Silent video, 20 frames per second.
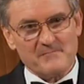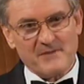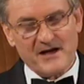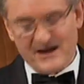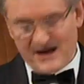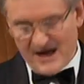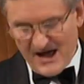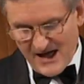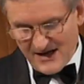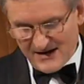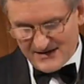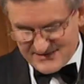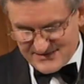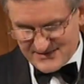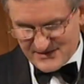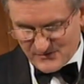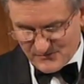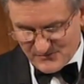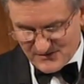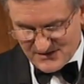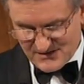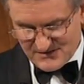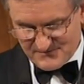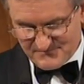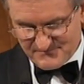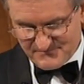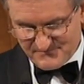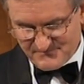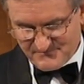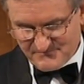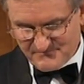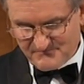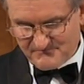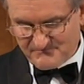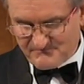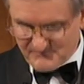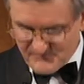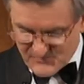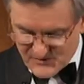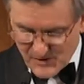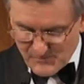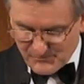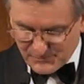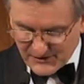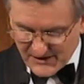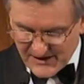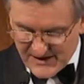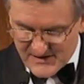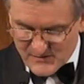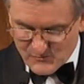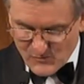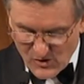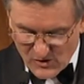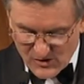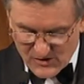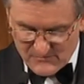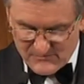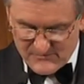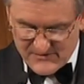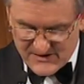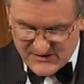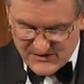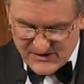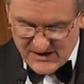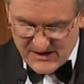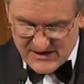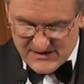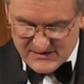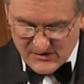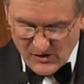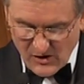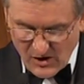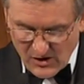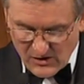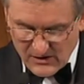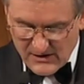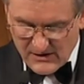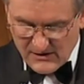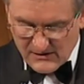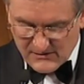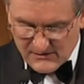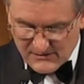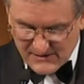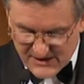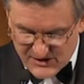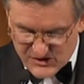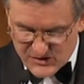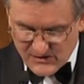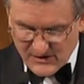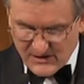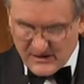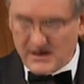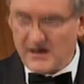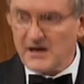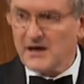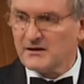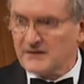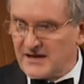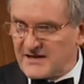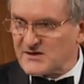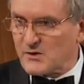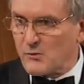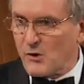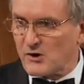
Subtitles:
about how to deal with it. So please welcome this year's Olle lecturer, Lisa